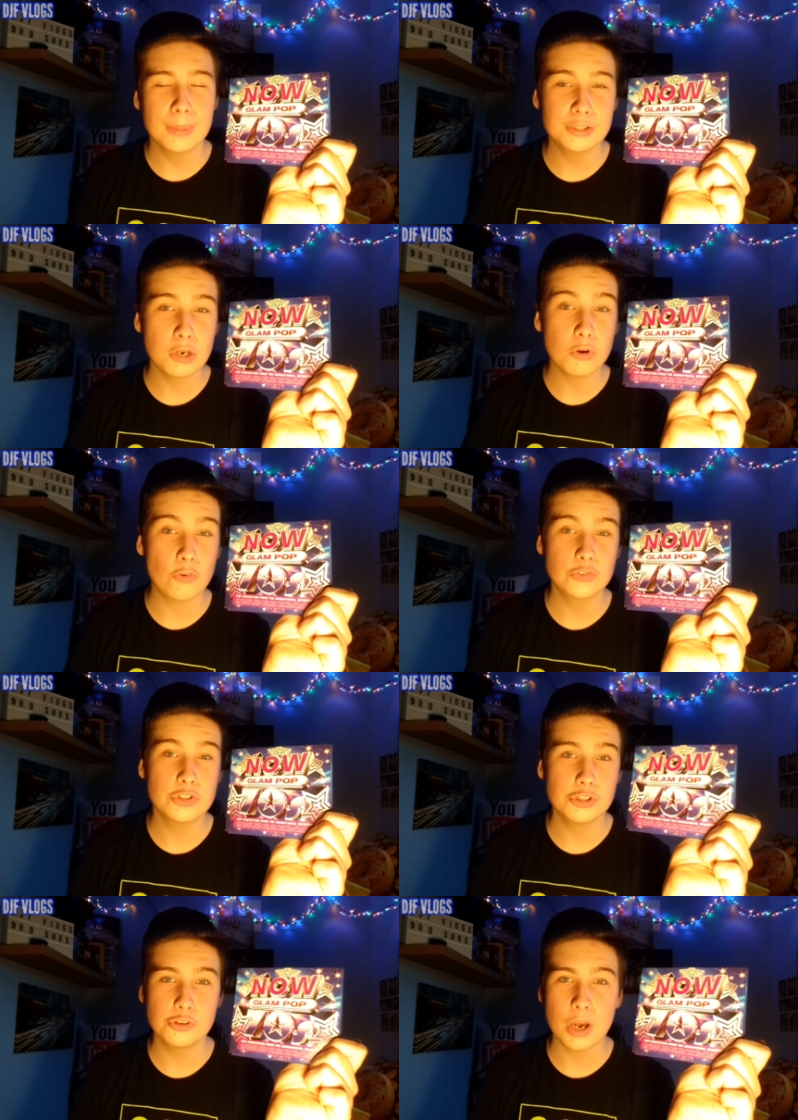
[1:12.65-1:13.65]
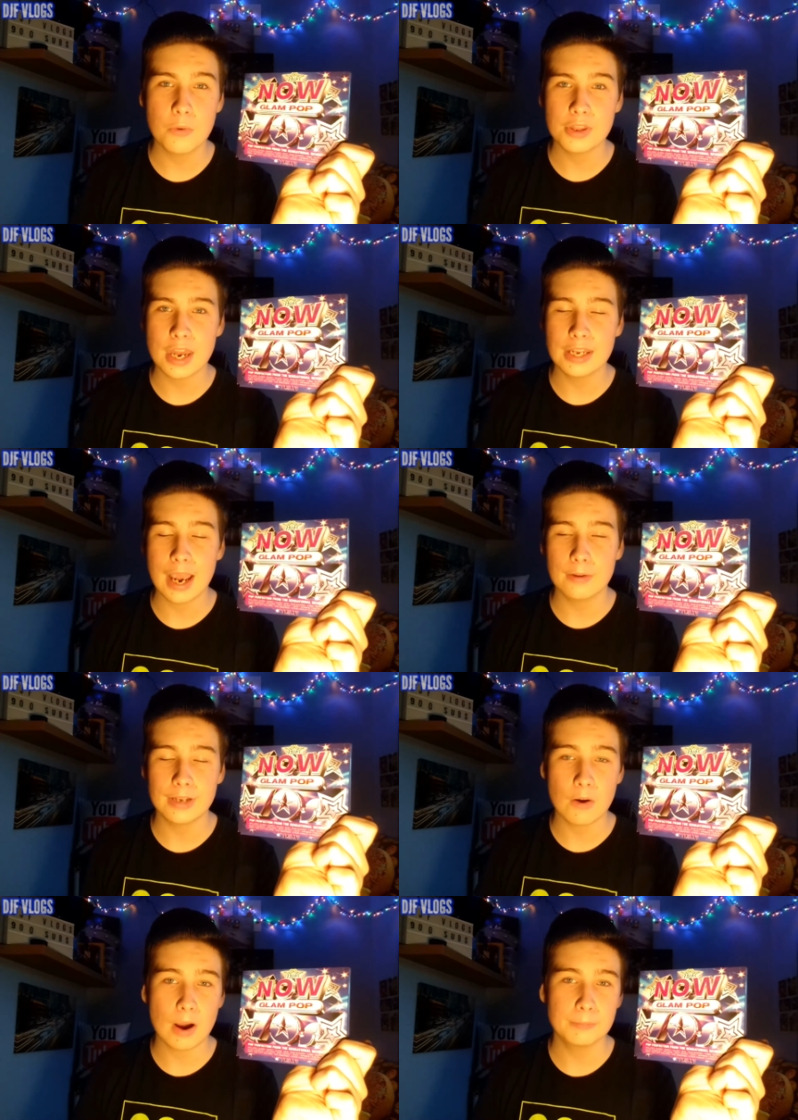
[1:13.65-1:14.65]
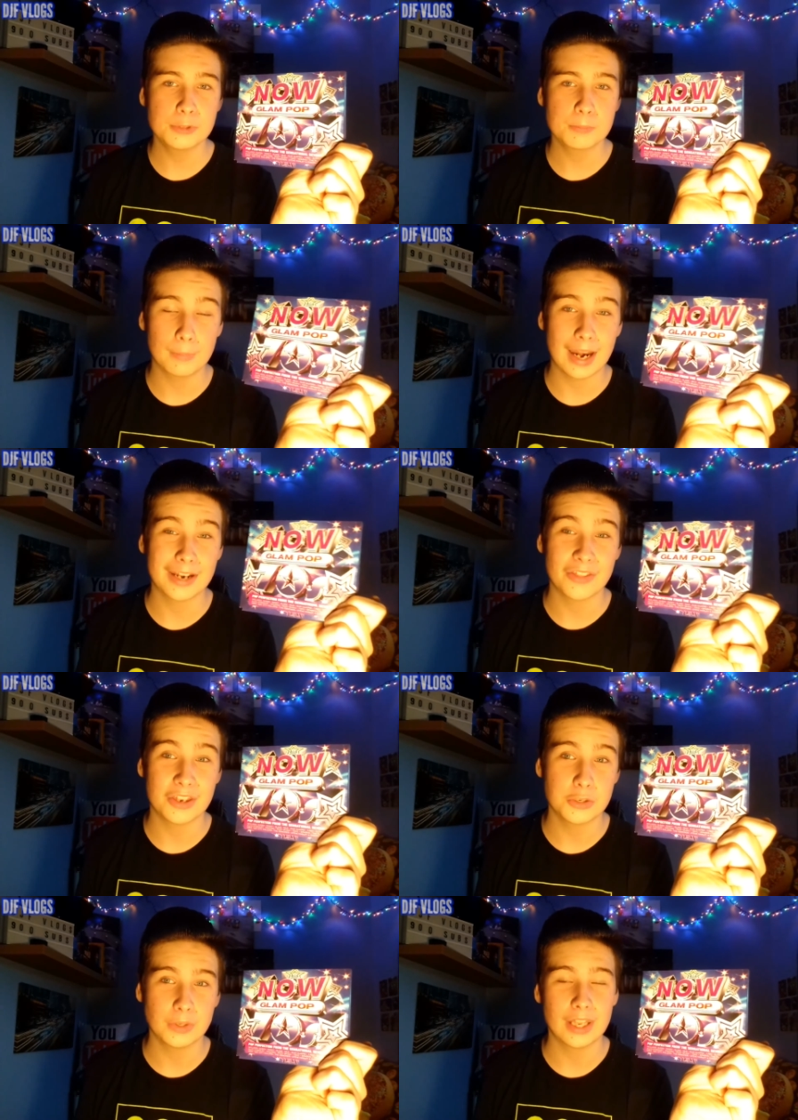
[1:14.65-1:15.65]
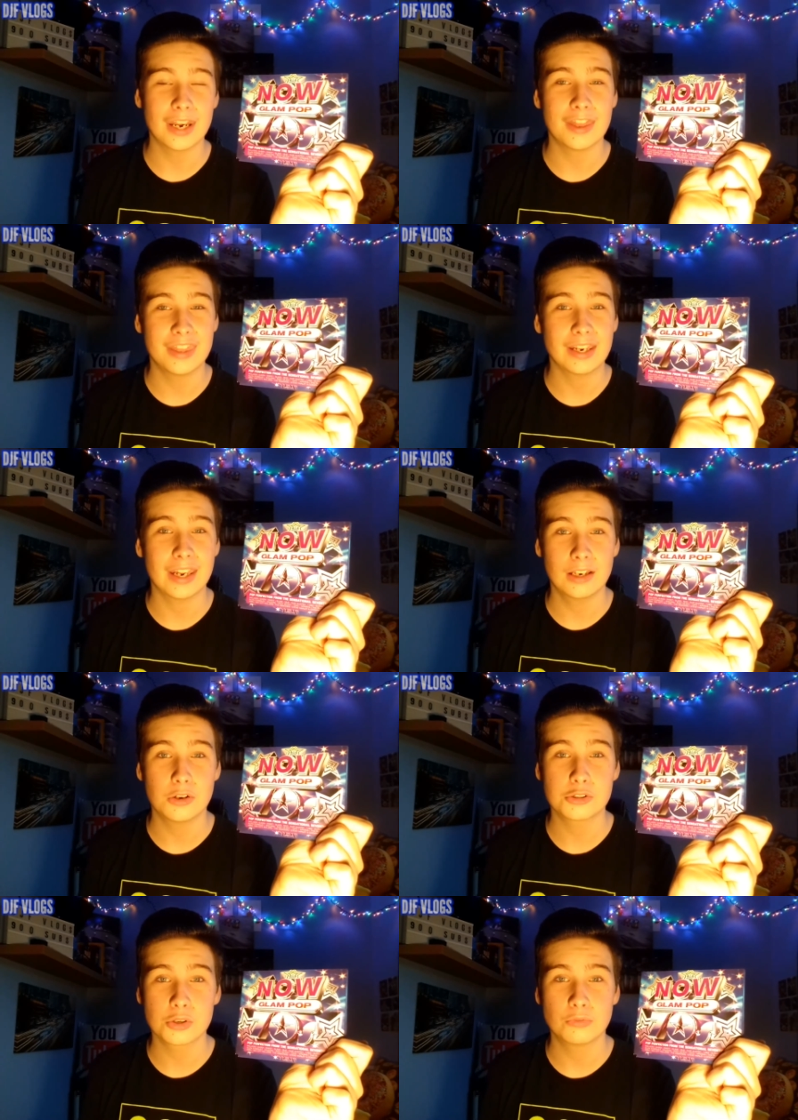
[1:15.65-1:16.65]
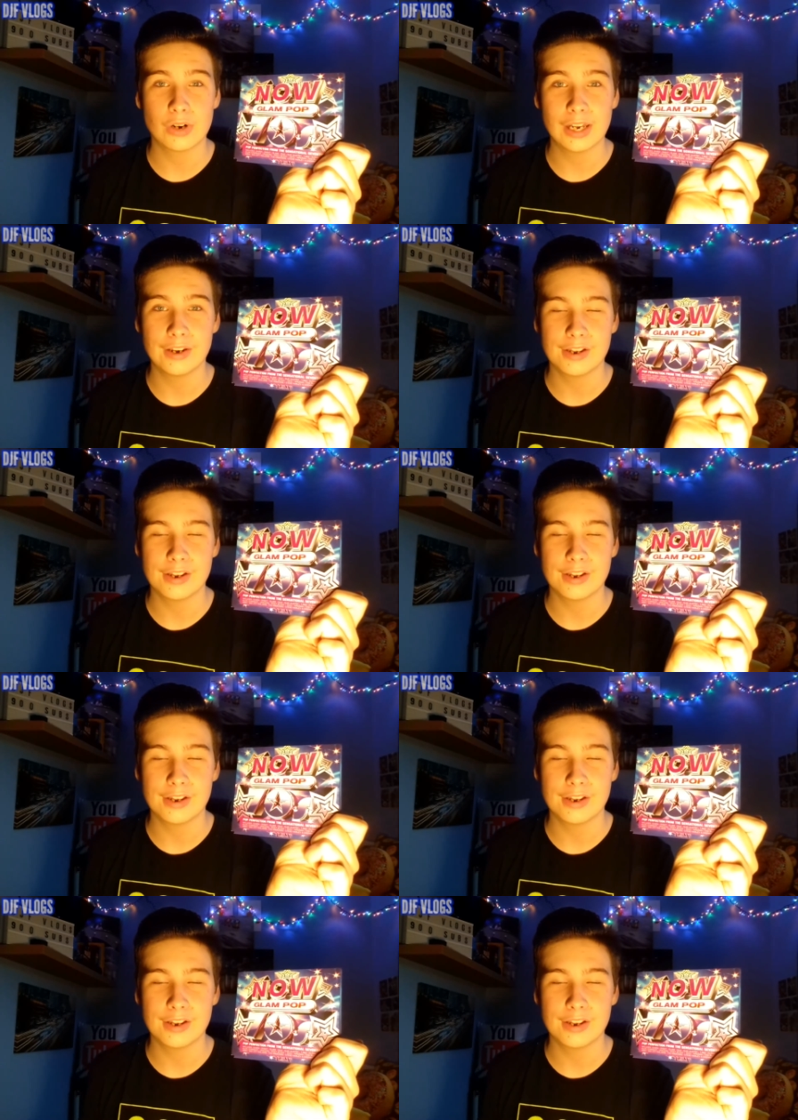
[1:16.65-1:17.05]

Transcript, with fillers: They don't often do that with any Out Now albums, but I'm glad that they're doing it and I think it looks really